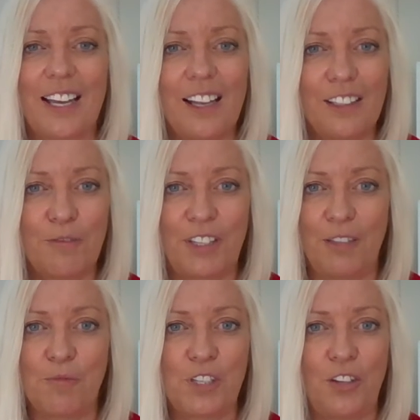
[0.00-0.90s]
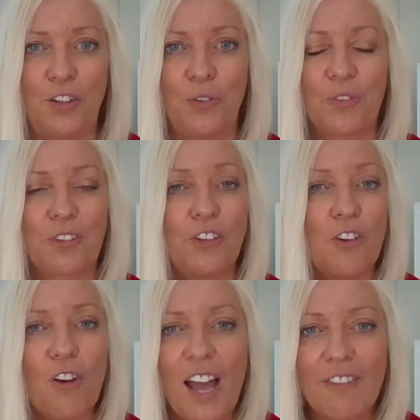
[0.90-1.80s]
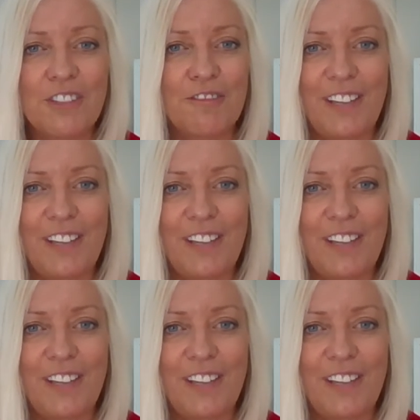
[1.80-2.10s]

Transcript: to help them to not have to